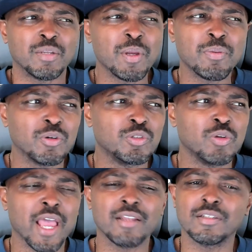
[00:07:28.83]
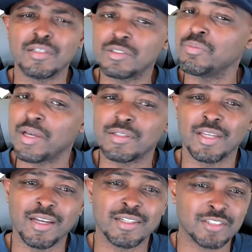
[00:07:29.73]
People don't do that. Look, you better,
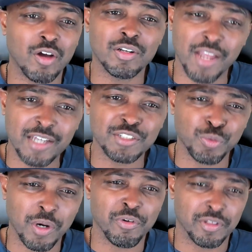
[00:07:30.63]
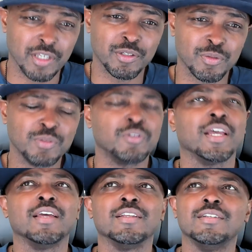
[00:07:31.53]
yeah, it's called an actuary. They do
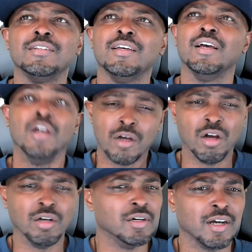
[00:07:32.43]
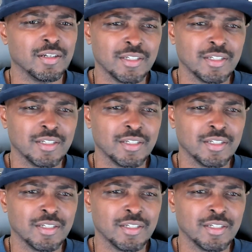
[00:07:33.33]
that.